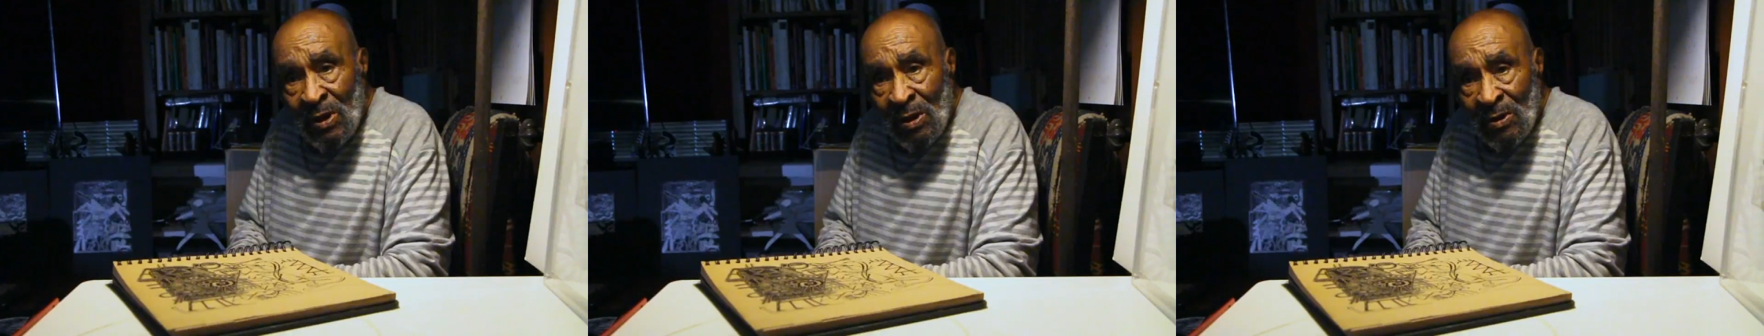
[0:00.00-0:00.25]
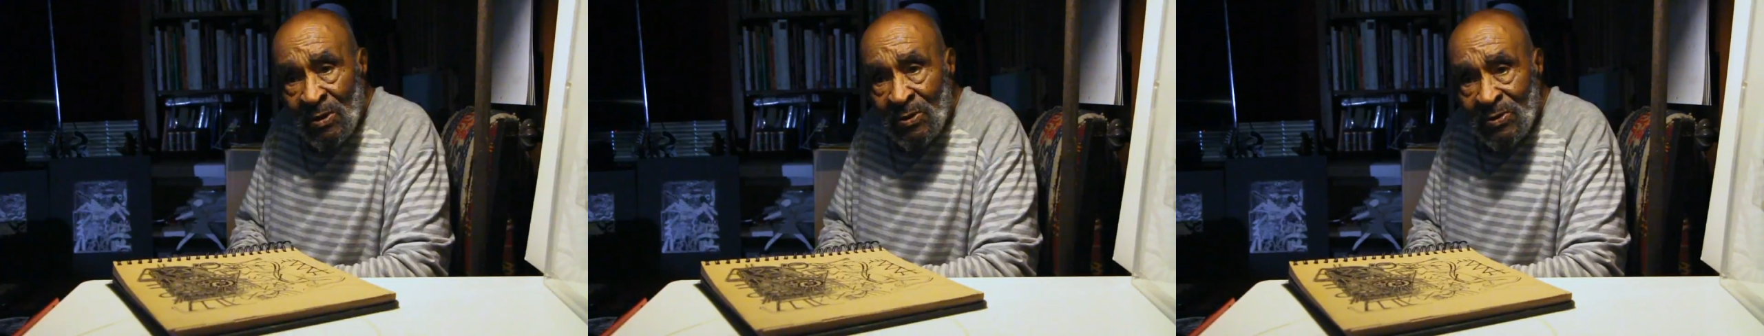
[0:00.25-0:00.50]
and
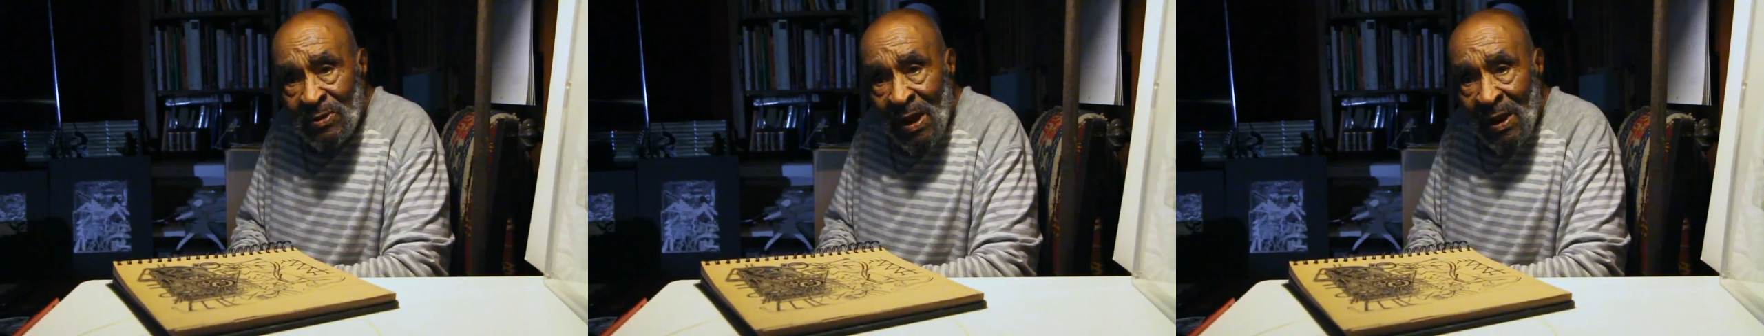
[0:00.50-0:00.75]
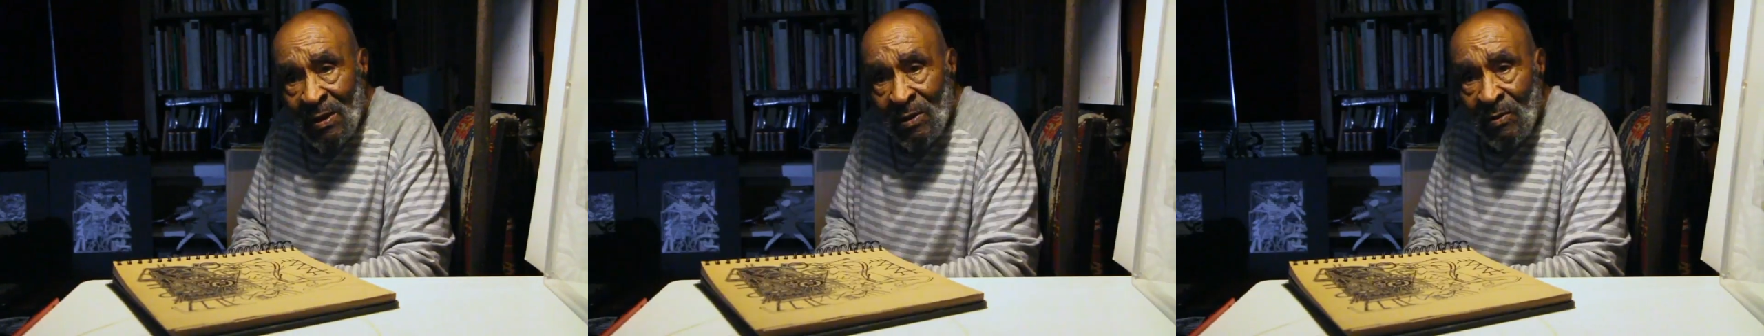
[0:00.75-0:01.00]

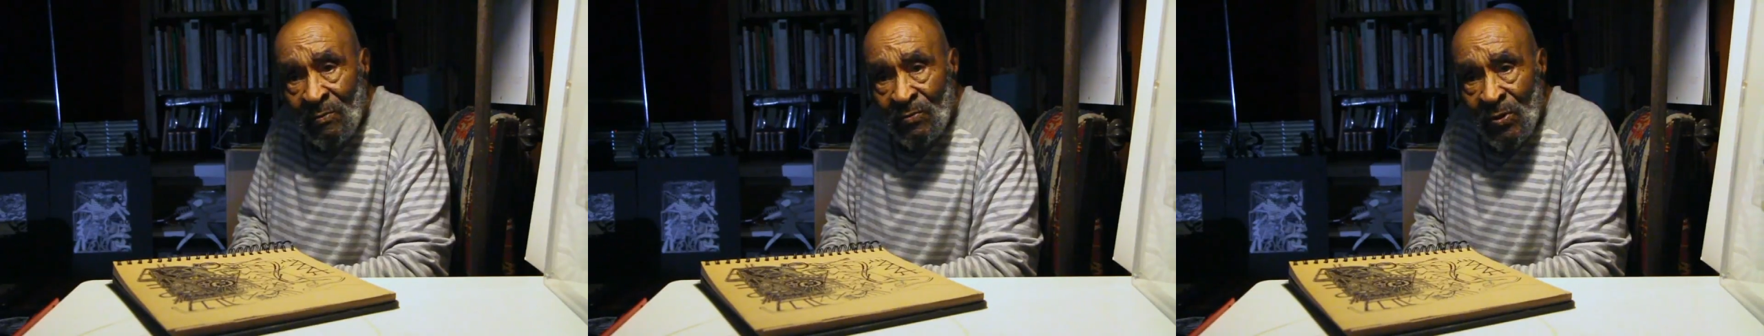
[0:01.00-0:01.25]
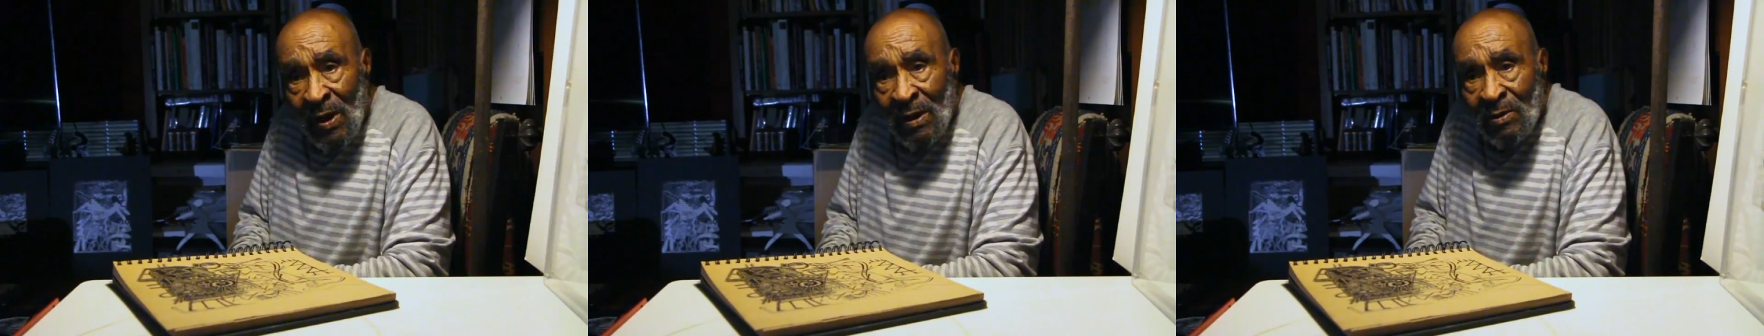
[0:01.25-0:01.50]
understanding
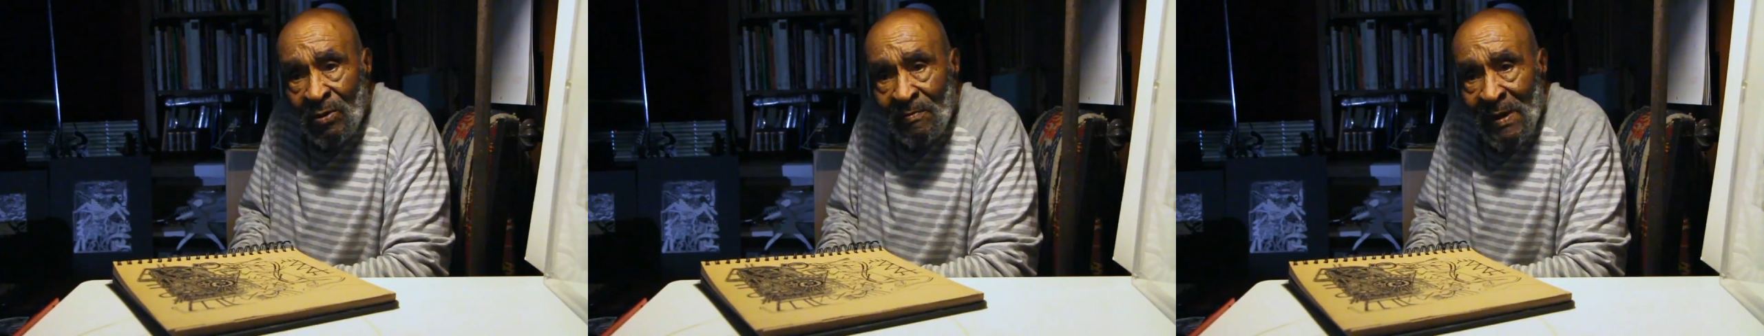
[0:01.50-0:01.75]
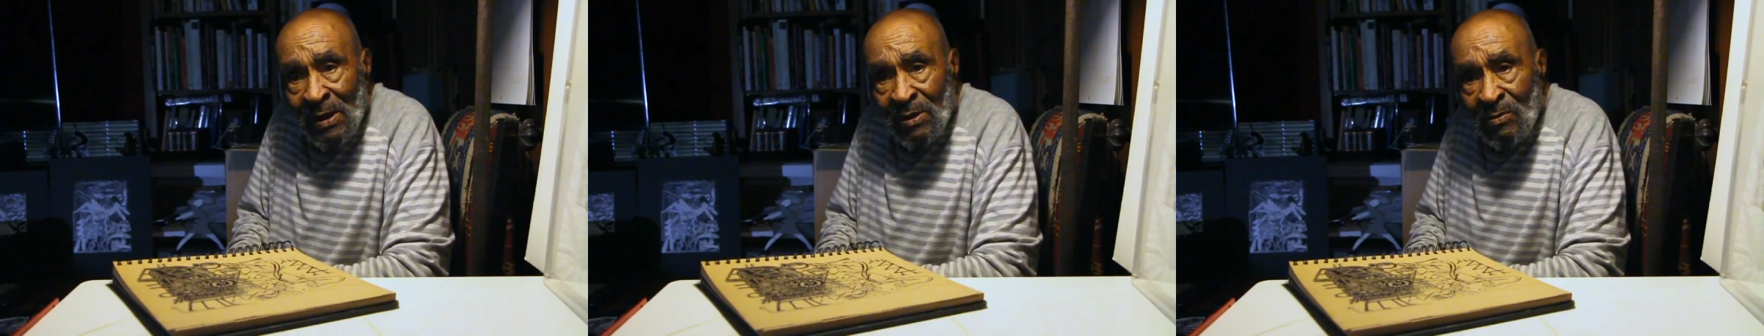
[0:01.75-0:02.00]
of trying
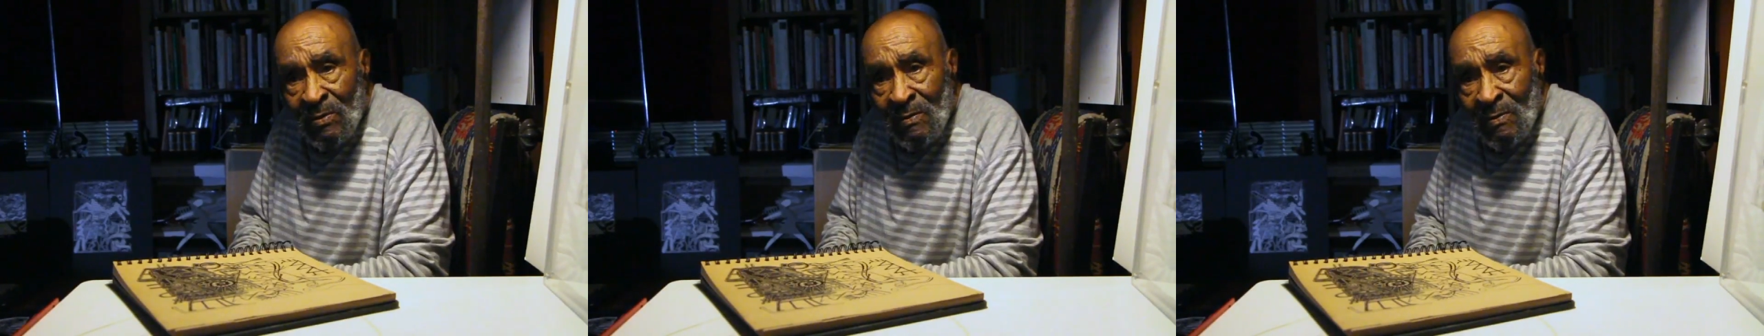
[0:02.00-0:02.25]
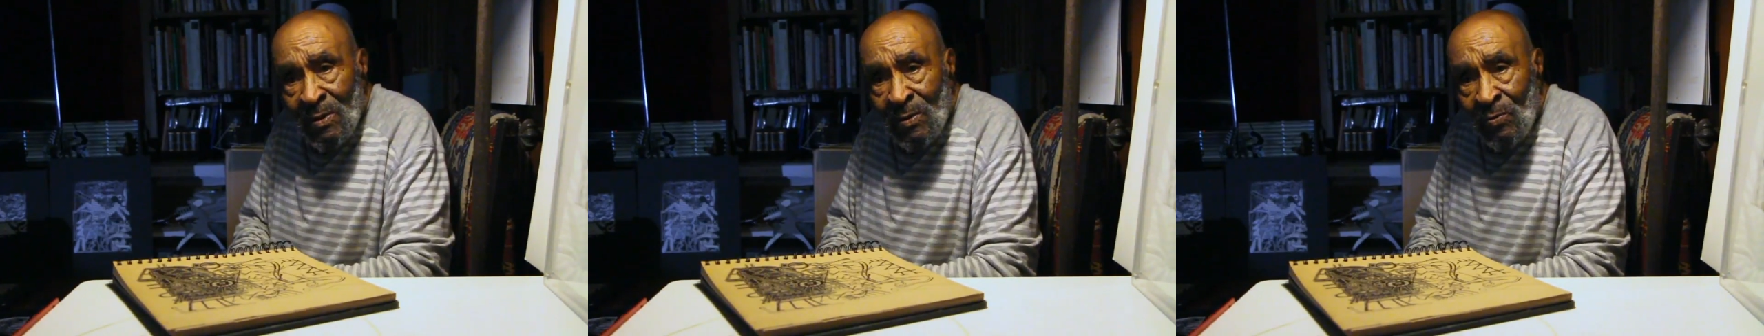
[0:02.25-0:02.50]
to make
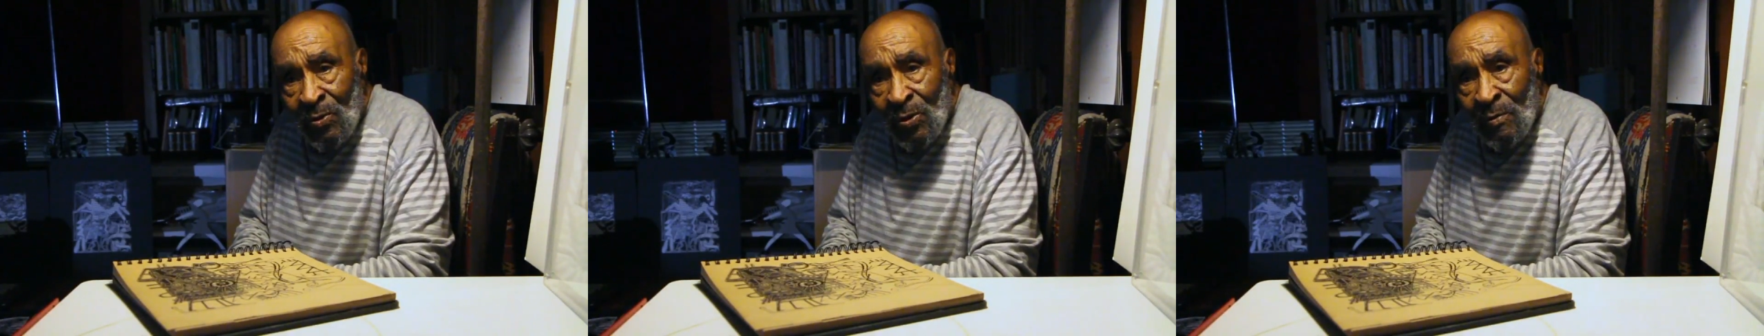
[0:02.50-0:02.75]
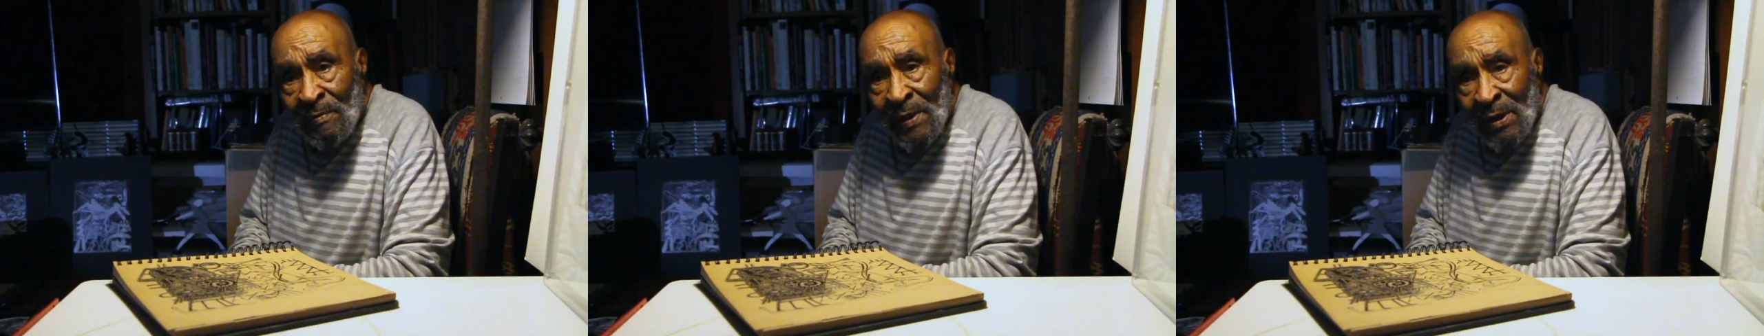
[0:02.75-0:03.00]
the, the
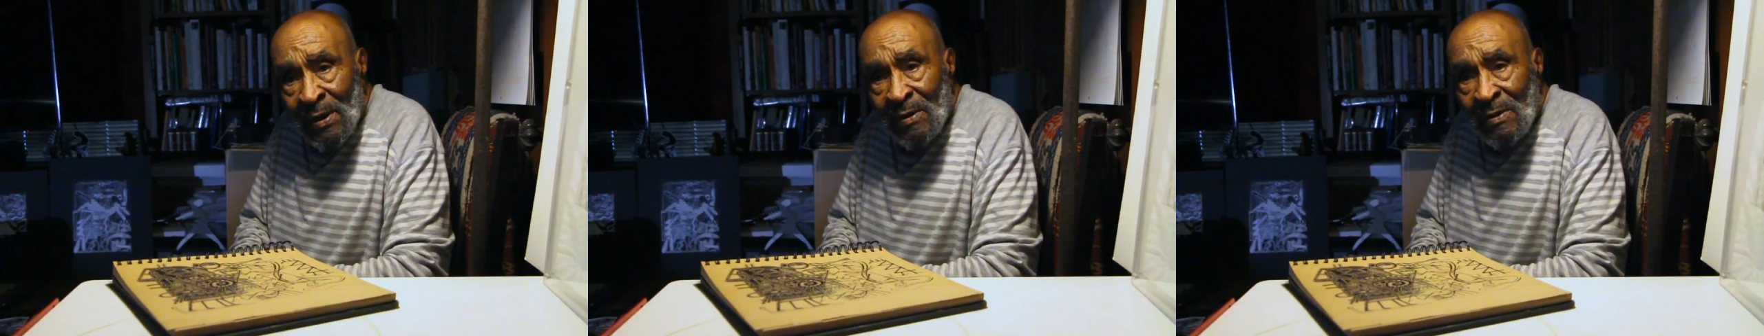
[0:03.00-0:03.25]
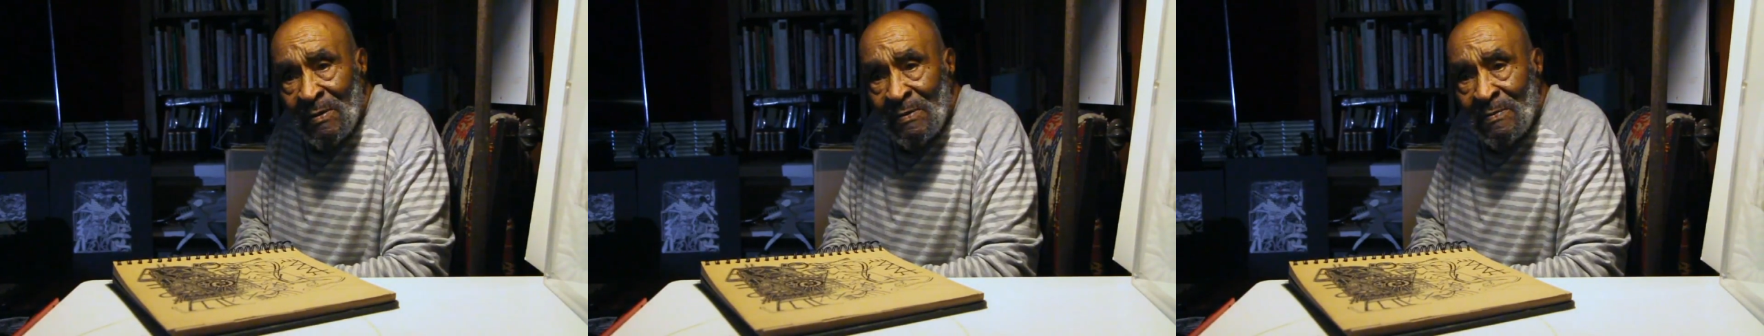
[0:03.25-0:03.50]
world better.